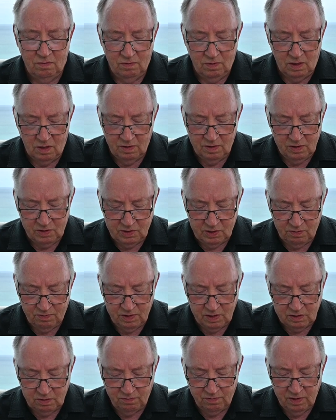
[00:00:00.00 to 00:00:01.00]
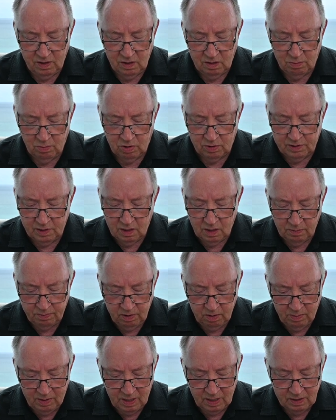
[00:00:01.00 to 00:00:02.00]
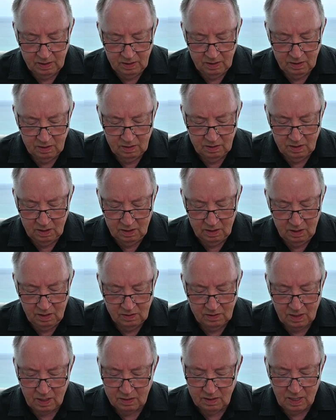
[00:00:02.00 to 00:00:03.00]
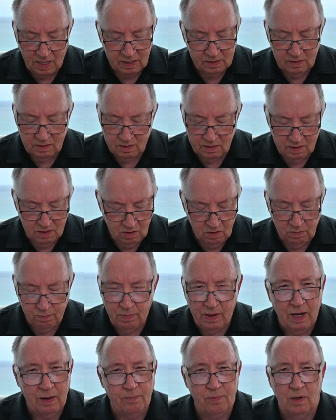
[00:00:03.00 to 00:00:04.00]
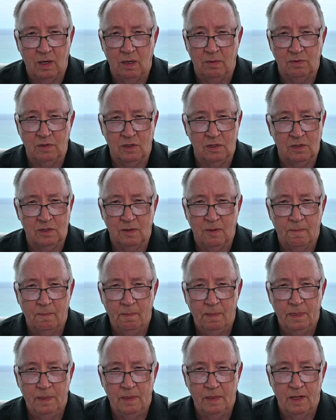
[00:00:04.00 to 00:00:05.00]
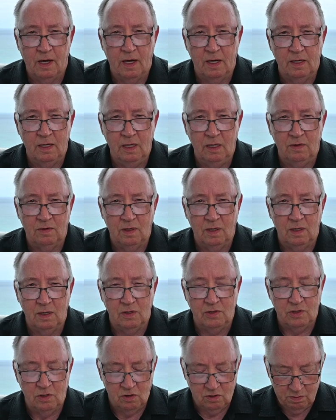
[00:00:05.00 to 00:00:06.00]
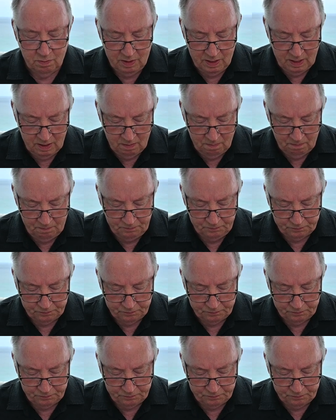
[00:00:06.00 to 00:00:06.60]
all this stuff that's available to help him out. He needs. I know back problems is not anything to joke about.